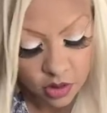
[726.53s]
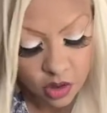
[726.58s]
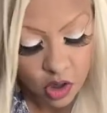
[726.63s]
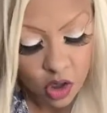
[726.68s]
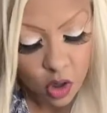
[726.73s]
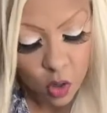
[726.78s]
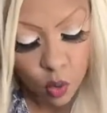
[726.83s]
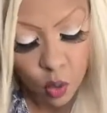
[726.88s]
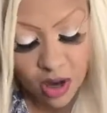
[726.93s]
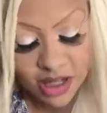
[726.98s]

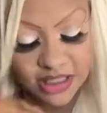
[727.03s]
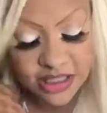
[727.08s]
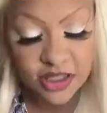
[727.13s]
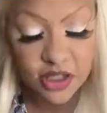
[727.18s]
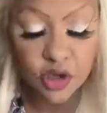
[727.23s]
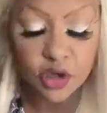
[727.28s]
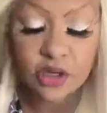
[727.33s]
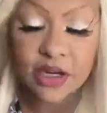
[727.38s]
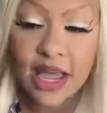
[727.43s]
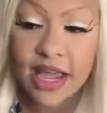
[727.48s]
what's
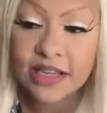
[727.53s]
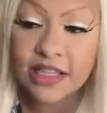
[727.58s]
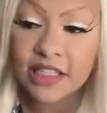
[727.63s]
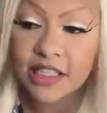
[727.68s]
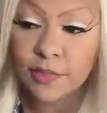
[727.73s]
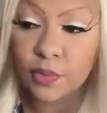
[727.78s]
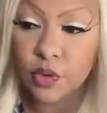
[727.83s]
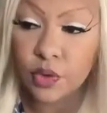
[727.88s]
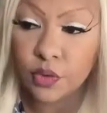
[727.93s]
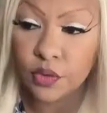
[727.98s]
their next
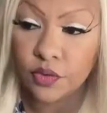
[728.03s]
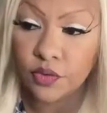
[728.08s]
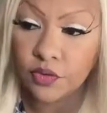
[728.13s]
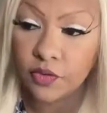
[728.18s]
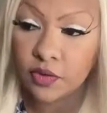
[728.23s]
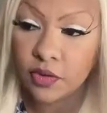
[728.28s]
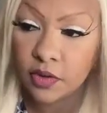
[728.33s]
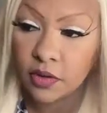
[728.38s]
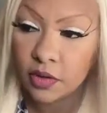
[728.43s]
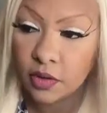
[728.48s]
move?
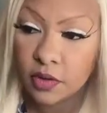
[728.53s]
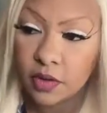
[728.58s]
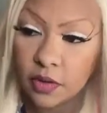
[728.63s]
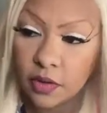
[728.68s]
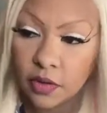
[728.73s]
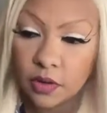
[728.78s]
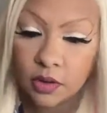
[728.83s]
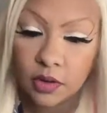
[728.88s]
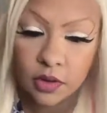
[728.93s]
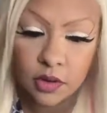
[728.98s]

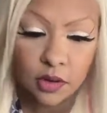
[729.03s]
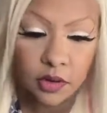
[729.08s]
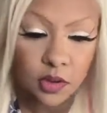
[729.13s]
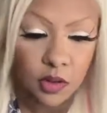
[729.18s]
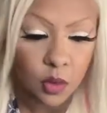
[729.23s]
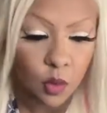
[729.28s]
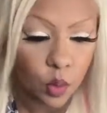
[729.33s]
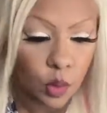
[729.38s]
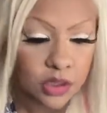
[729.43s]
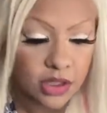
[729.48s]

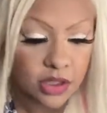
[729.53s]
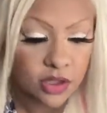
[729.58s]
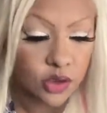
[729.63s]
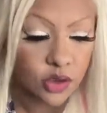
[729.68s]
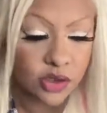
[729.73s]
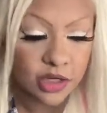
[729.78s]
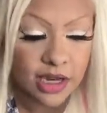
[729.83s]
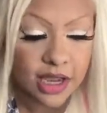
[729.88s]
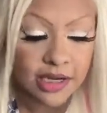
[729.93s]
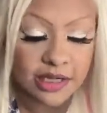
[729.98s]
What's their
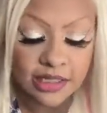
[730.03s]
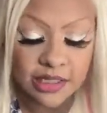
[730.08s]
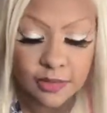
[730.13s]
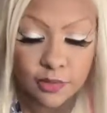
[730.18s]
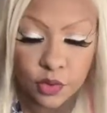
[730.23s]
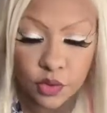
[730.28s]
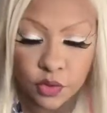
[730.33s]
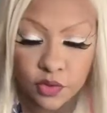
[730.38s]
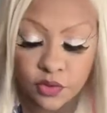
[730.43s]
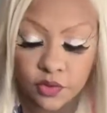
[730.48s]
next
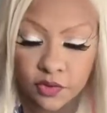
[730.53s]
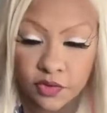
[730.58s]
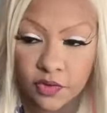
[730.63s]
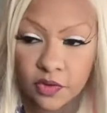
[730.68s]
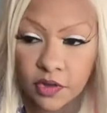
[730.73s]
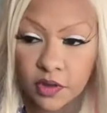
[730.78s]
move?